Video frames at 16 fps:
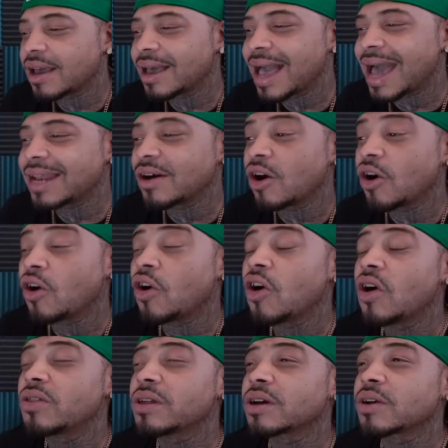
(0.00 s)
Out of
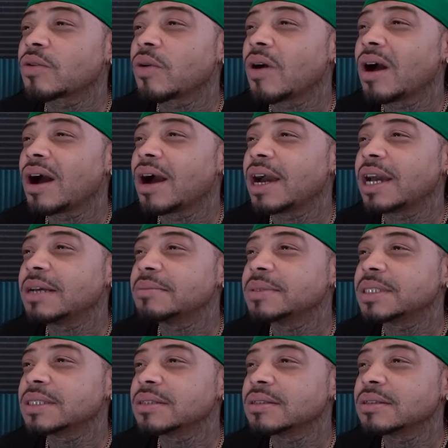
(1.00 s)
all the
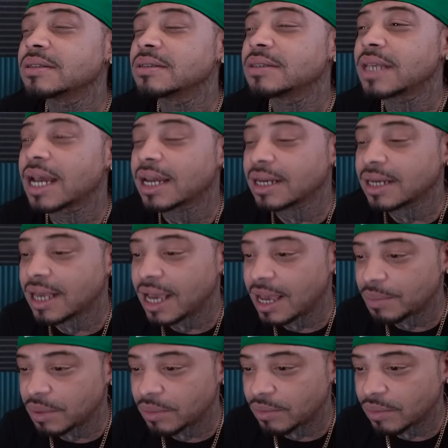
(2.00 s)
crimes that can
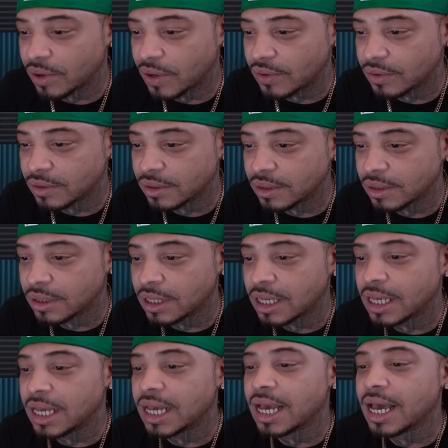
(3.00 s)
happen, bro,
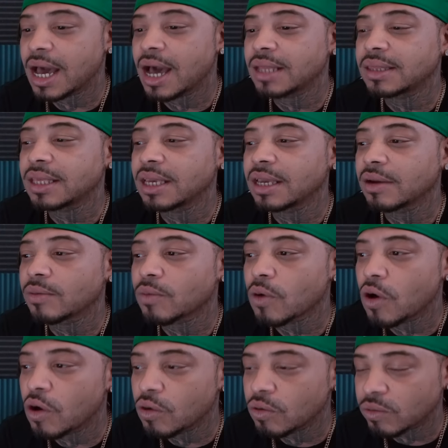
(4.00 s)
I think
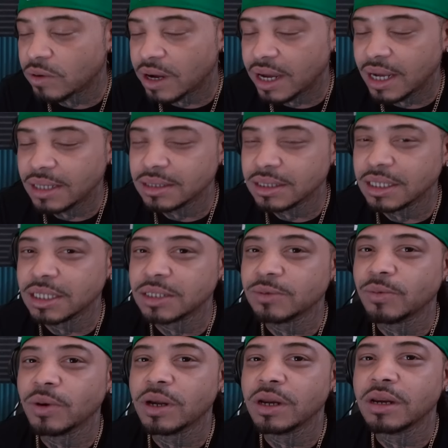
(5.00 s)
road rage is
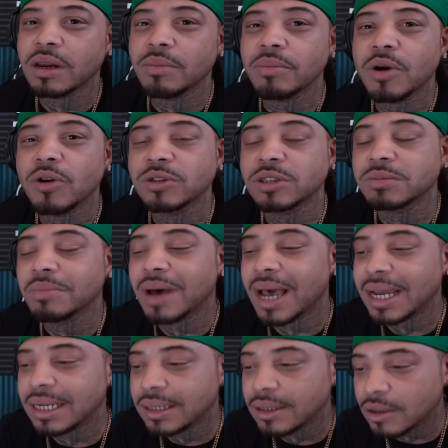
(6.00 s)
one of the most
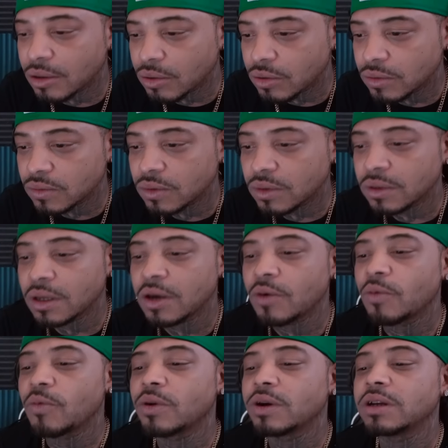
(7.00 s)
minute,
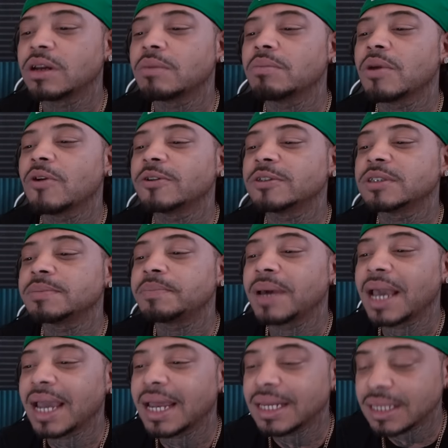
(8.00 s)
one of the most
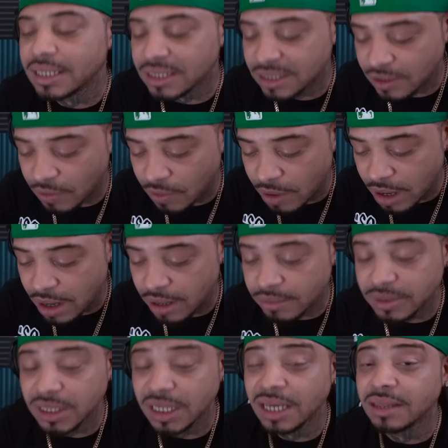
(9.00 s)
pettiest
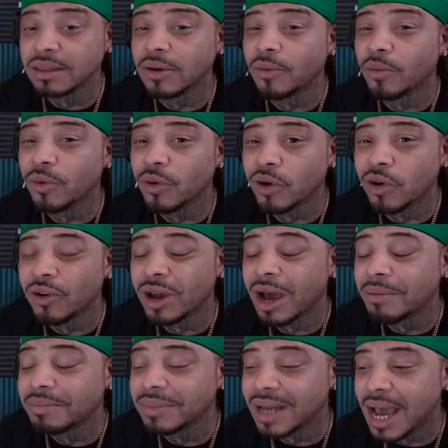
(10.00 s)
crimes in the world.
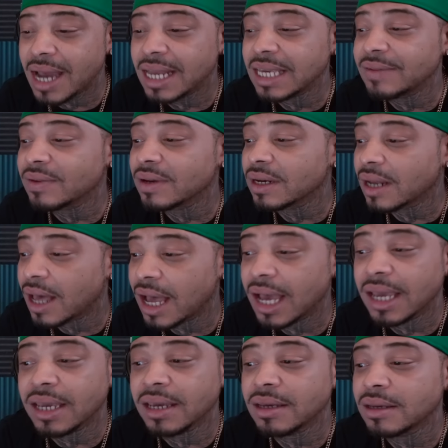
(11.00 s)
I'm not even
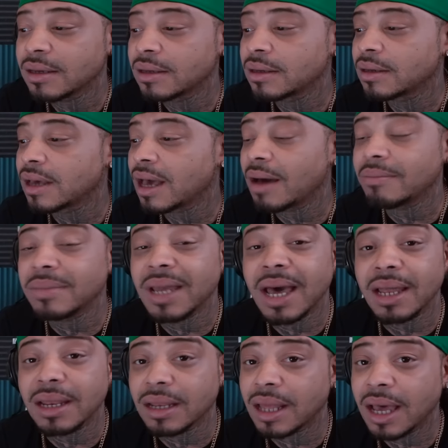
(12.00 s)
lying. I'm
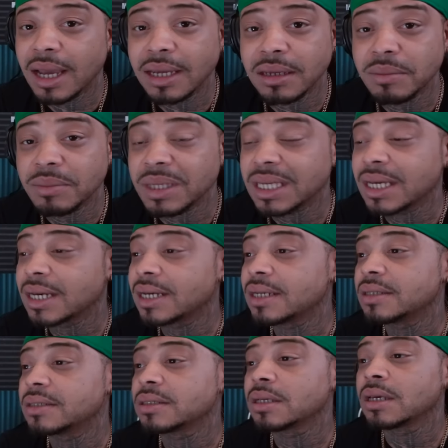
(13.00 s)
not lying
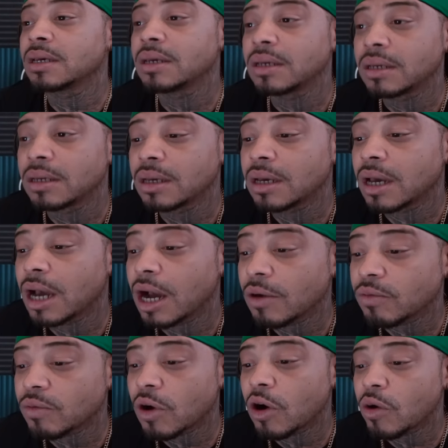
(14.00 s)
because a
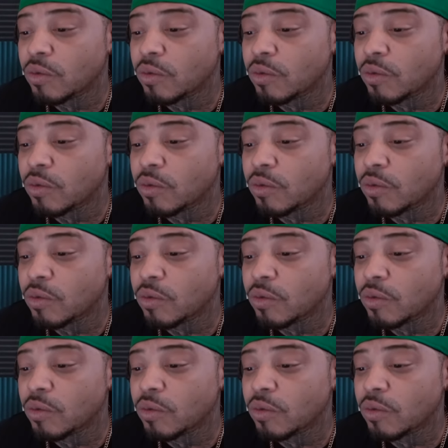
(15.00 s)
road